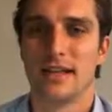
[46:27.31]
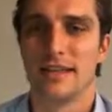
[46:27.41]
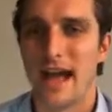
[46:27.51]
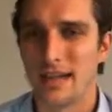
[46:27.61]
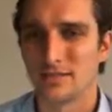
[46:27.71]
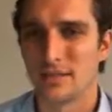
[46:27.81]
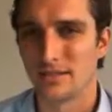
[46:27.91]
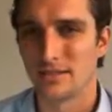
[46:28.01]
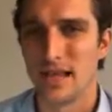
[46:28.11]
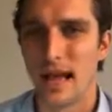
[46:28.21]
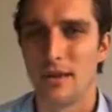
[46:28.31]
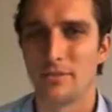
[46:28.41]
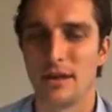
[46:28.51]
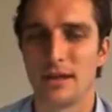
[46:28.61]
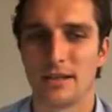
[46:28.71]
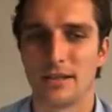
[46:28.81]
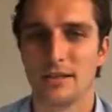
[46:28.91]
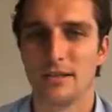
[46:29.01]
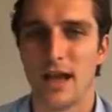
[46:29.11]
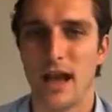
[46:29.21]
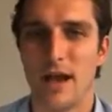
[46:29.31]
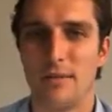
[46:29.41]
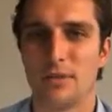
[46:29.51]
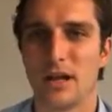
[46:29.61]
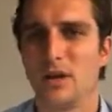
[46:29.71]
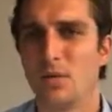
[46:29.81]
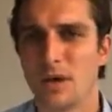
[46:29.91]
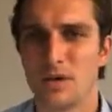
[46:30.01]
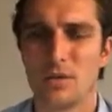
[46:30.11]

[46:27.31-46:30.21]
Right. That's what's happening. But I don't know, like,